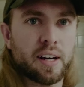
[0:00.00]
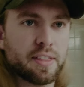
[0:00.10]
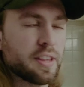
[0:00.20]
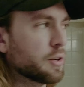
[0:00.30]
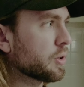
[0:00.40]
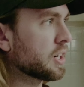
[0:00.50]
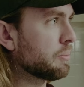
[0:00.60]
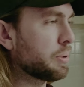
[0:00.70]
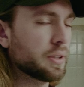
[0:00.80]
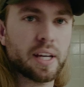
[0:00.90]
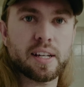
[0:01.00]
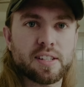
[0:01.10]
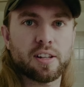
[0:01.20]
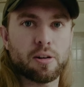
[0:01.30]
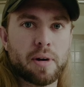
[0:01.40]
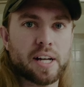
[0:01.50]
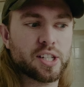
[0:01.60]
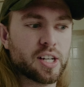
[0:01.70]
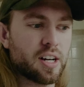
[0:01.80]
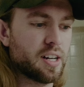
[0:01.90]
I think we're gonna put the S L R
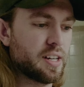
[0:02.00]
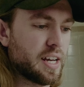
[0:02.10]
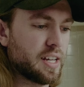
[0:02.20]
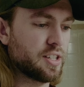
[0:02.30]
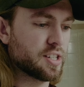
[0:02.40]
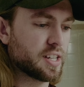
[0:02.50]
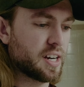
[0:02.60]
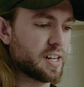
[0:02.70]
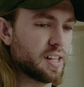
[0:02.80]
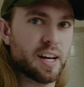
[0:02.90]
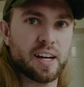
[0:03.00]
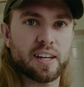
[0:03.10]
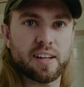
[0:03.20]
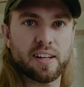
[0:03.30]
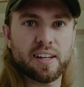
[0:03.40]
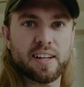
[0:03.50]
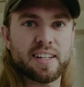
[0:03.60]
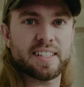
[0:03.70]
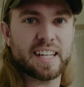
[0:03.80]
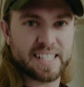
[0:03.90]
Magic on and just kind of like
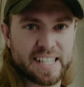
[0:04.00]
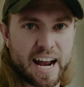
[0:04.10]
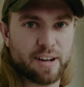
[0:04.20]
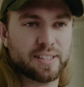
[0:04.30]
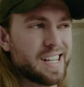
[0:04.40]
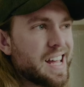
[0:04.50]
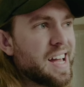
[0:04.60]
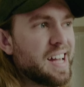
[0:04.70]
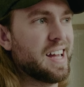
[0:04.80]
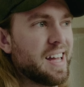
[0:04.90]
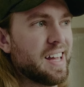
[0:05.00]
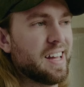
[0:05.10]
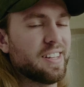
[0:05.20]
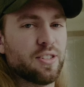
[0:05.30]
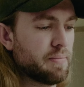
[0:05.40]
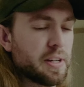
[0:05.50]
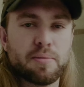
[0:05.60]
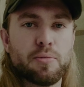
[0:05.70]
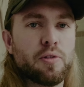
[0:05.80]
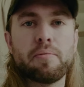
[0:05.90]
test it out today and make
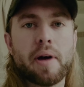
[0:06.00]
some movie